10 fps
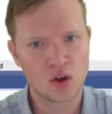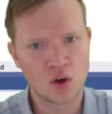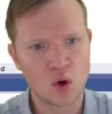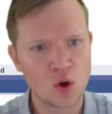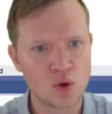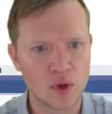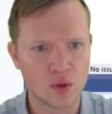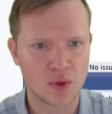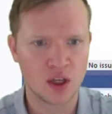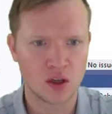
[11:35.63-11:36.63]
Or what
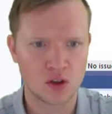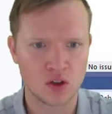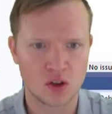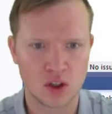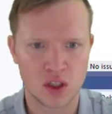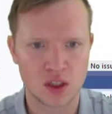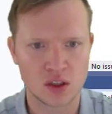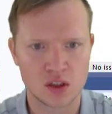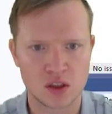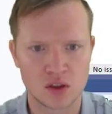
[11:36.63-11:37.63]
we can do
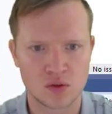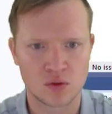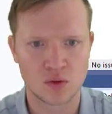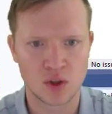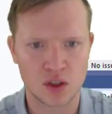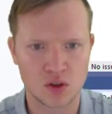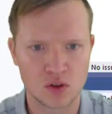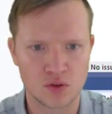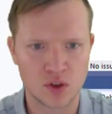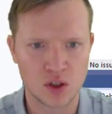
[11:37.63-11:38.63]
is we can do the
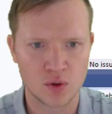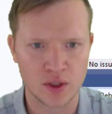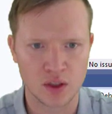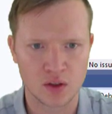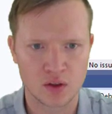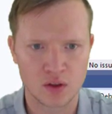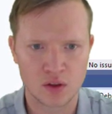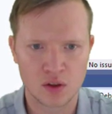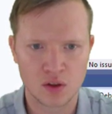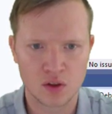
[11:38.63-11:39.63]
following,
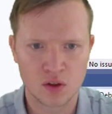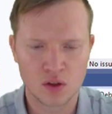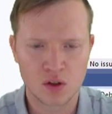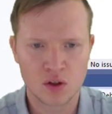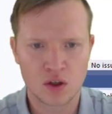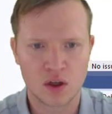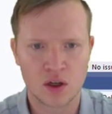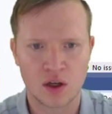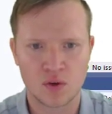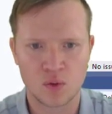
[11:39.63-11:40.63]

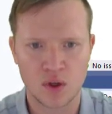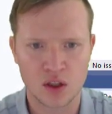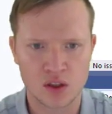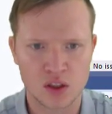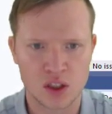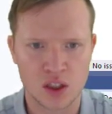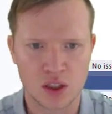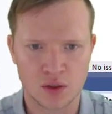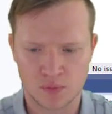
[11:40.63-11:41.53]
and we can say